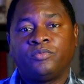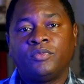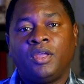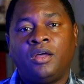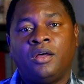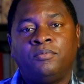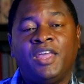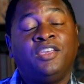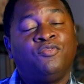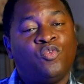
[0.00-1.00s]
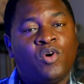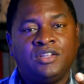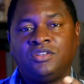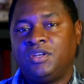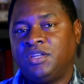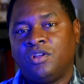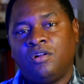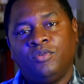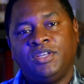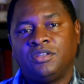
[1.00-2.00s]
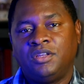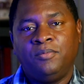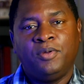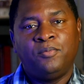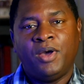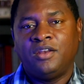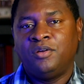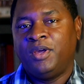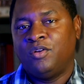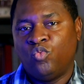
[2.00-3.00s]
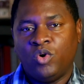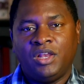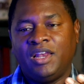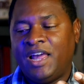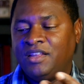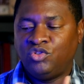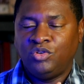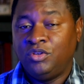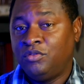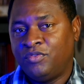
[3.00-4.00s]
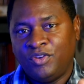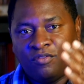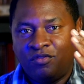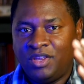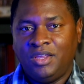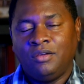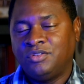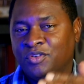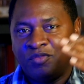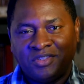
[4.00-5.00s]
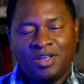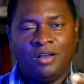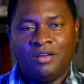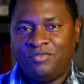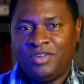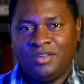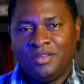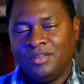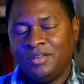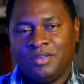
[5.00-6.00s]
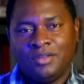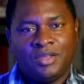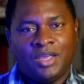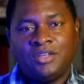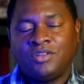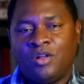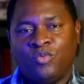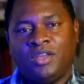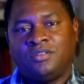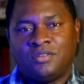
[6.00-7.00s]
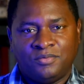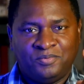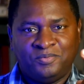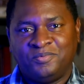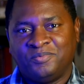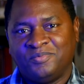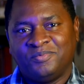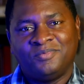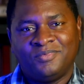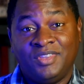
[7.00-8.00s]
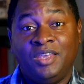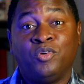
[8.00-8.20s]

Thank you for watching as always, and keep in mind, no matter what light you use for your videos, your photography, as always, keep